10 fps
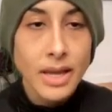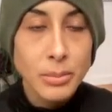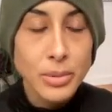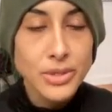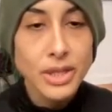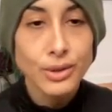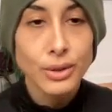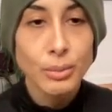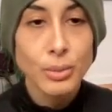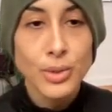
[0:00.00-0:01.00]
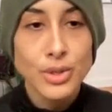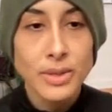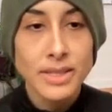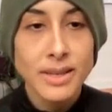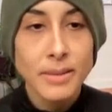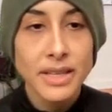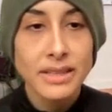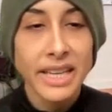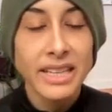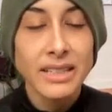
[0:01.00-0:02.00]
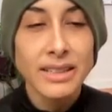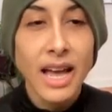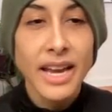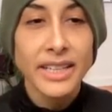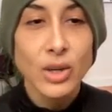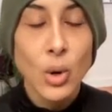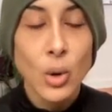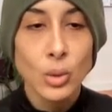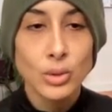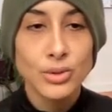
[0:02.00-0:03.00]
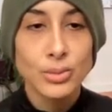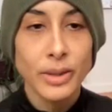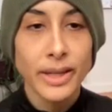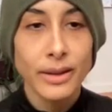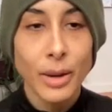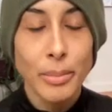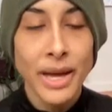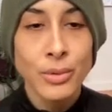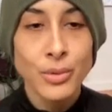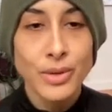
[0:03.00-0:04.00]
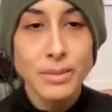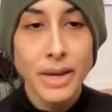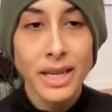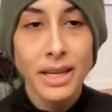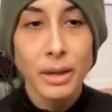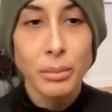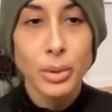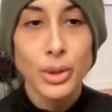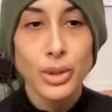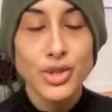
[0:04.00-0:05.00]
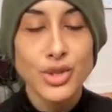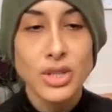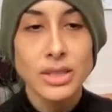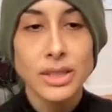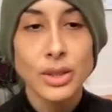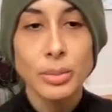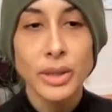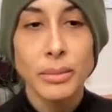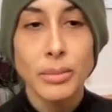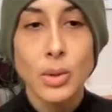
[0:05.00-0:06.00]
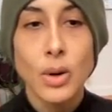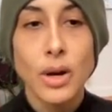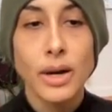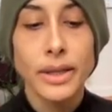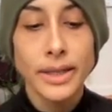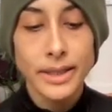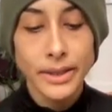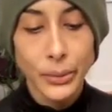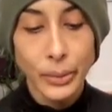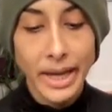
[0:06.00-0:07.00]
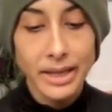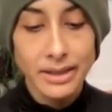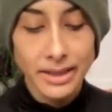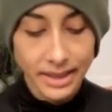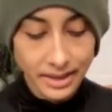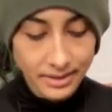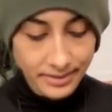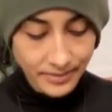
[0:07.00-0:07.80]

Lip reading: And particularly when we're doing something like align and hold, where our boundaries might get pushed a little bit more readily